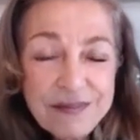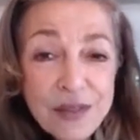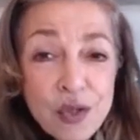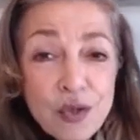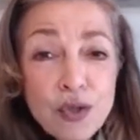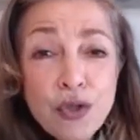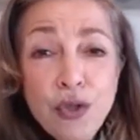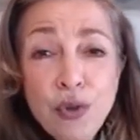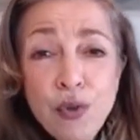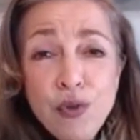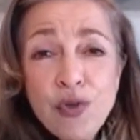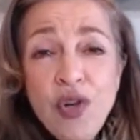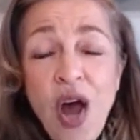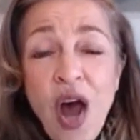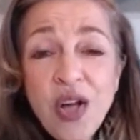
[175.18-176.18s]
choose
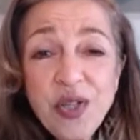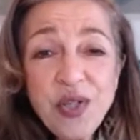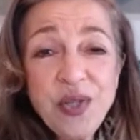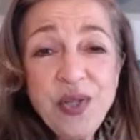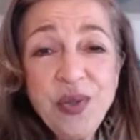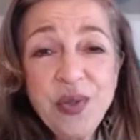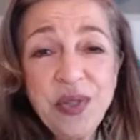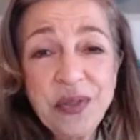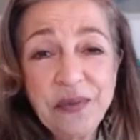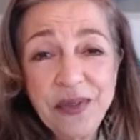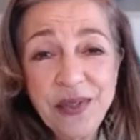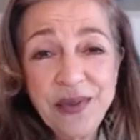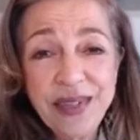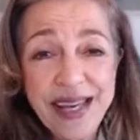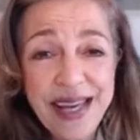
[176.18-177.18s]
not to
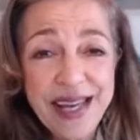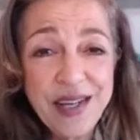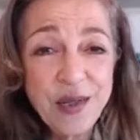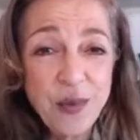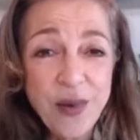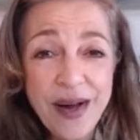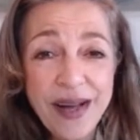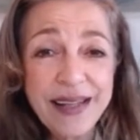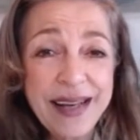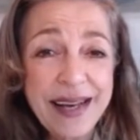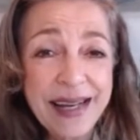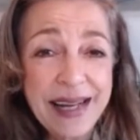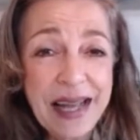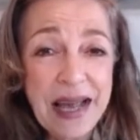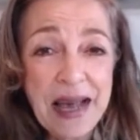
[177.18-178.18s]
communicate while I
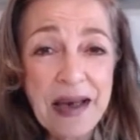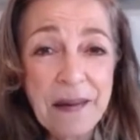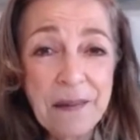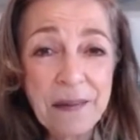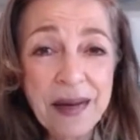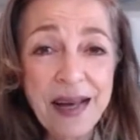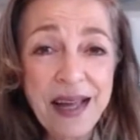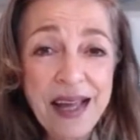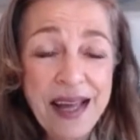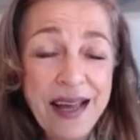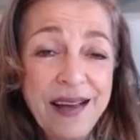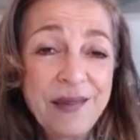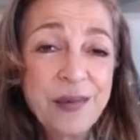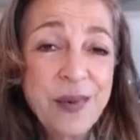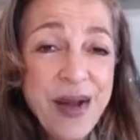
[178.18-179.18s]
am
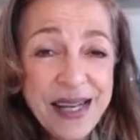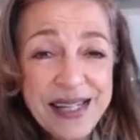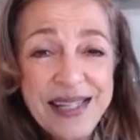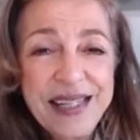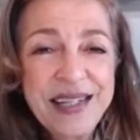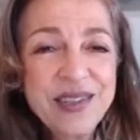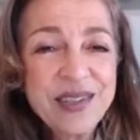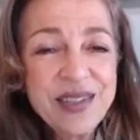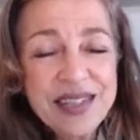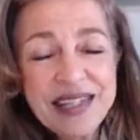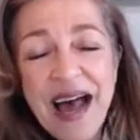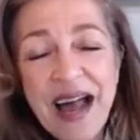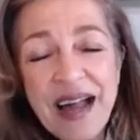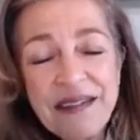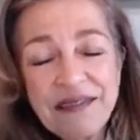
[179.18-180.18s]
right here
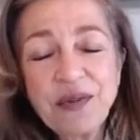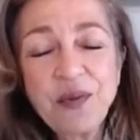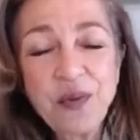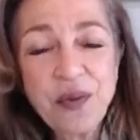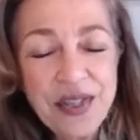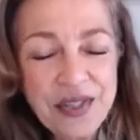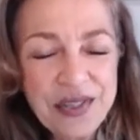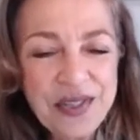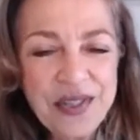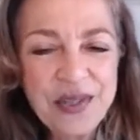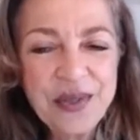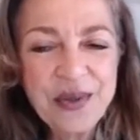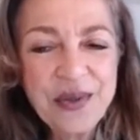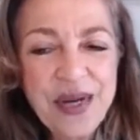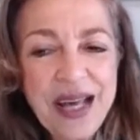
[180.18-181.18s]
live with you,